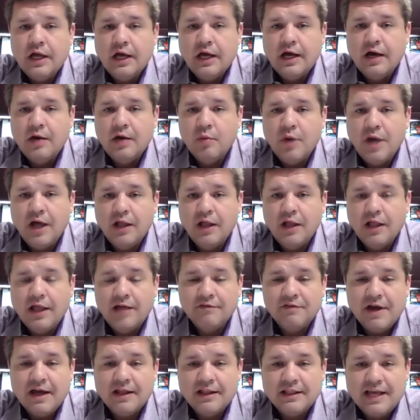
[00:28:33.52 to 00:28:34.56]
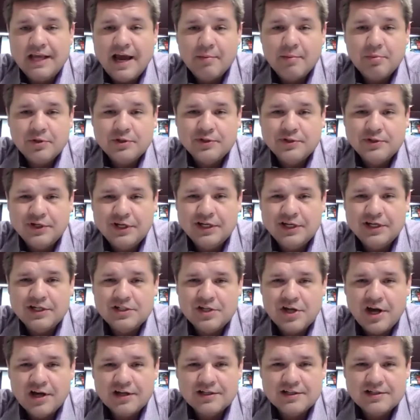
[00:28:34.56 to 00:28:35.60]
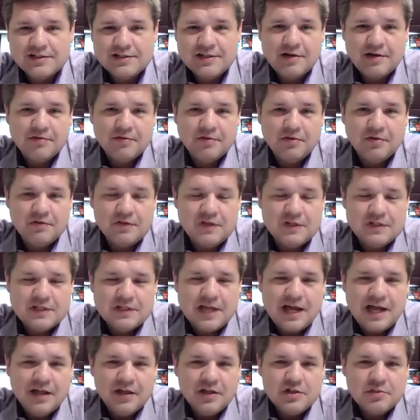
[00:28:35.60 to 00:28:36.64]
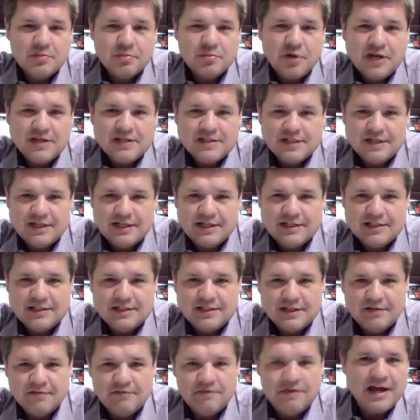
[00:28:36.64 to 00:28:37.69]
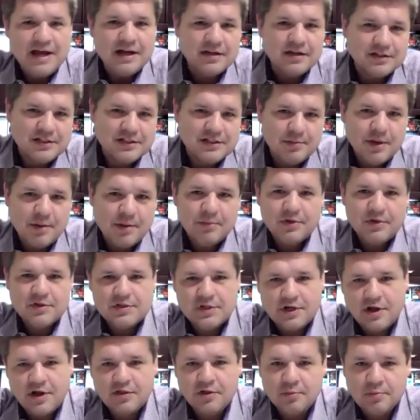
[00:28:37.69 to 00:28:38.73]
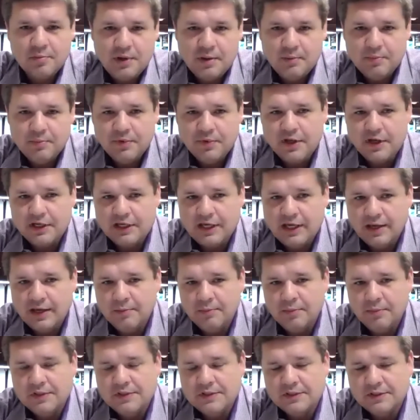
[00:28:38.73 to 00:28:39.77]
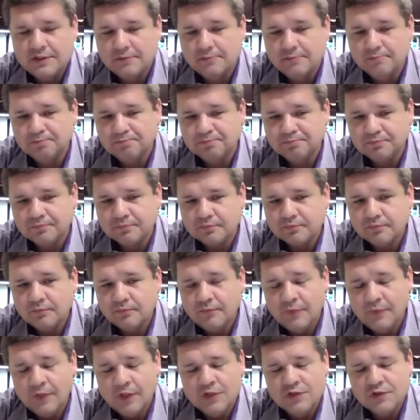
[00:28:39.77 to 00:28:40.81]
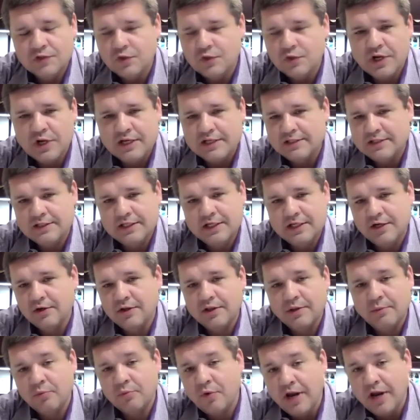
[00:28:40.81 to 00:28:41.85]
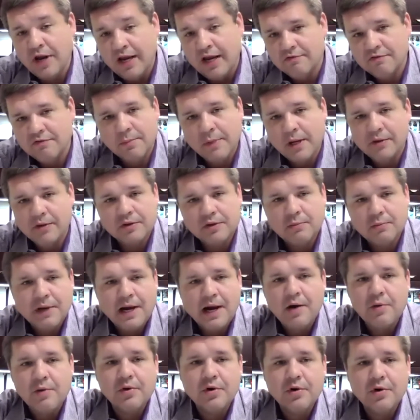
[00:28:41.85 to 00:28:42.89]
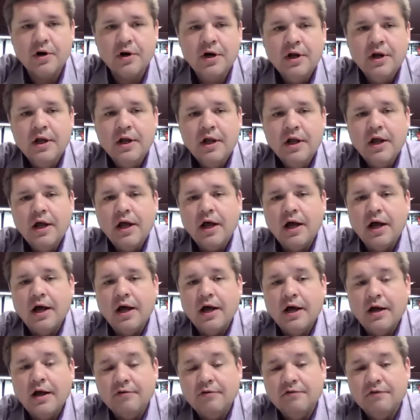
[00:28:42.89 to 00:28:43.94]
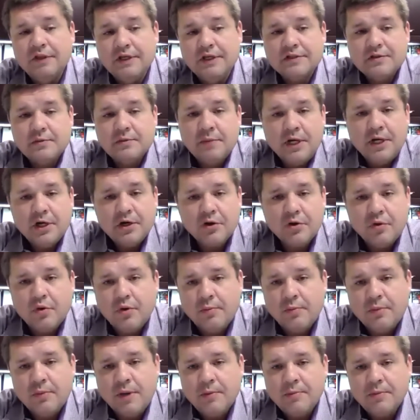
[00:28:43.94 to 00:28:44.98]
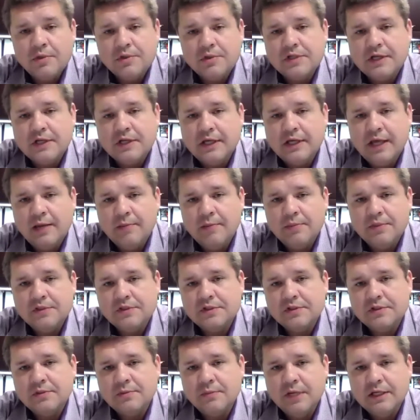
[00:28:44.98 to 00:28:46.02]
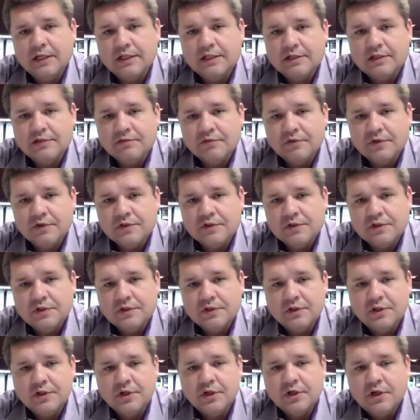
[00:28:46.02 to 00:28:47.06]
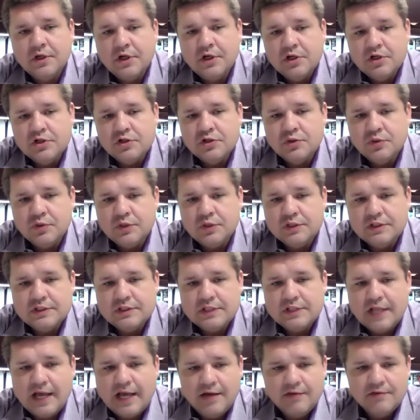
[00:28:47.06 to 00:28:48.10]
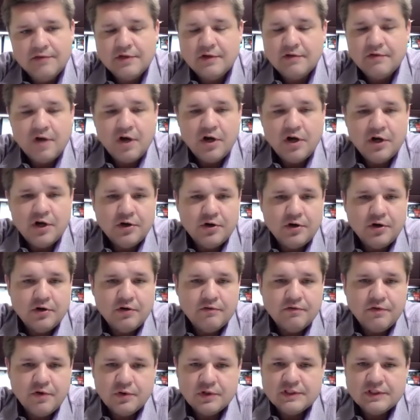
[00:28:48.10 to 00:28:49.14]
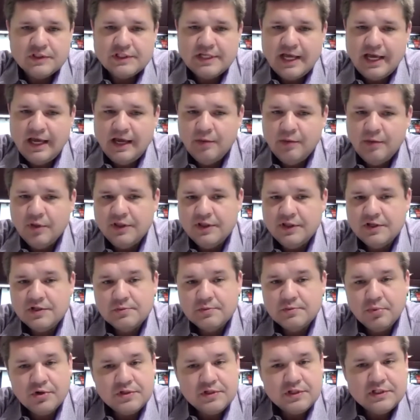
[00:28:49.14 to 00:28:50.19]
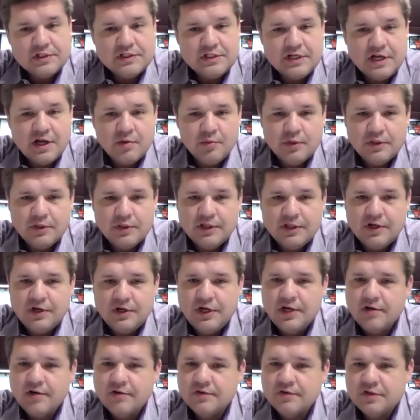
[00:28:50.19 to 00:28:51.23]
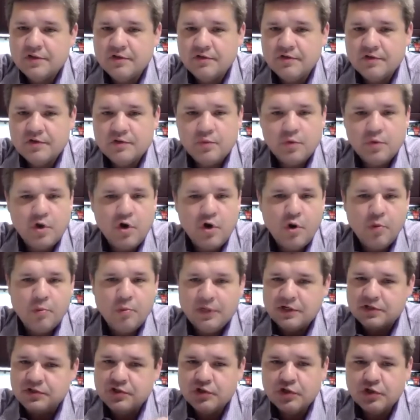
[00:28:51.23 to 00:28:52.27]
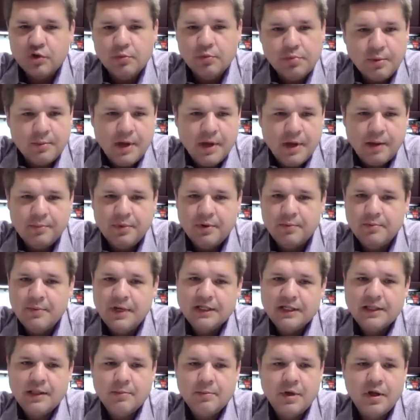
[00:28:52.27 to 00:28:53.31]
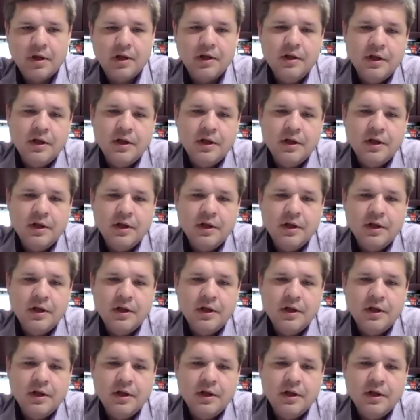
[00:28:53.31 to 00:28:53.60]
well. I've had the opportunity to talk to several of these college presidents and faculty members and other people on campus, and it's so nice to hear them rave about the power of these AmeriCorps members on campus to make a difference in their students' lives. I've already heard folks say, when this person's done with their year of service, we're hoping to scoop them up and make them a